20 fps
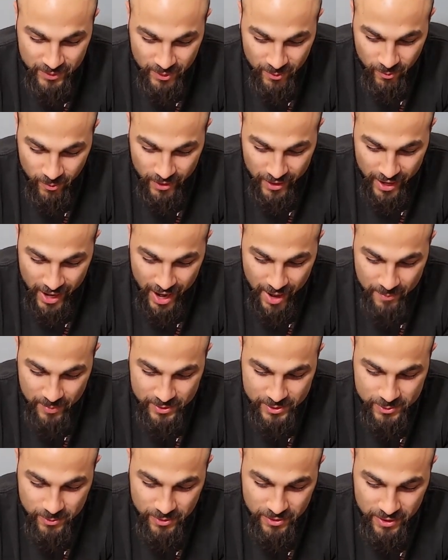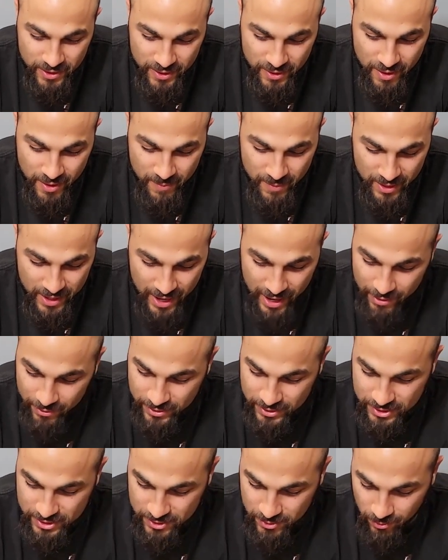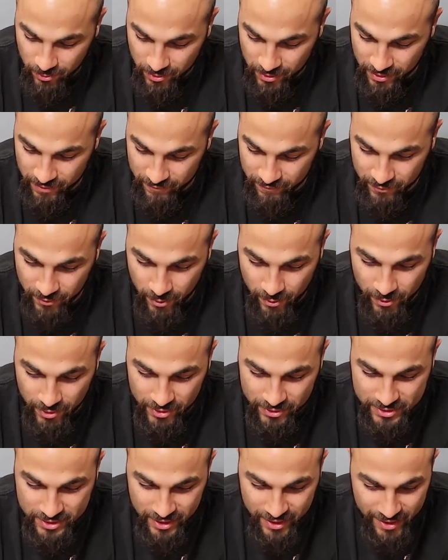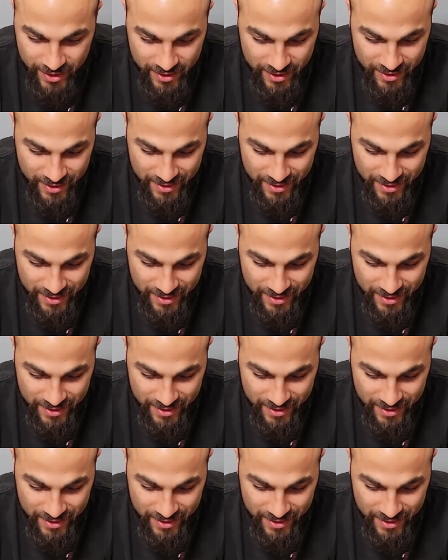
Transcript: what happens with him and how his story unfolds, and